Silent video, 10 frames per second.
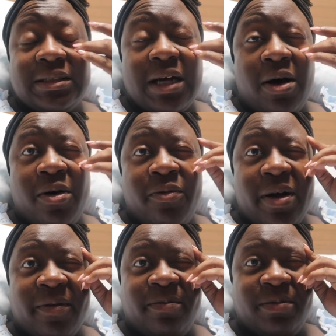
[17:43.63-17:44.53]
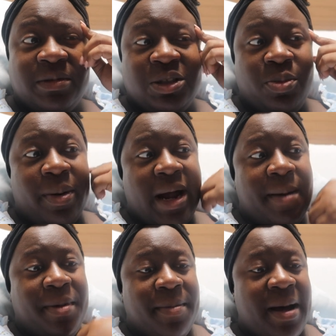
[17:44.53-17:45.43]
So we're super
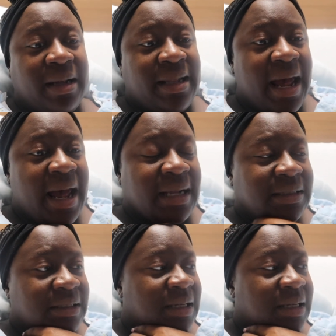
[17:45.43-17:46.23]
happy about that.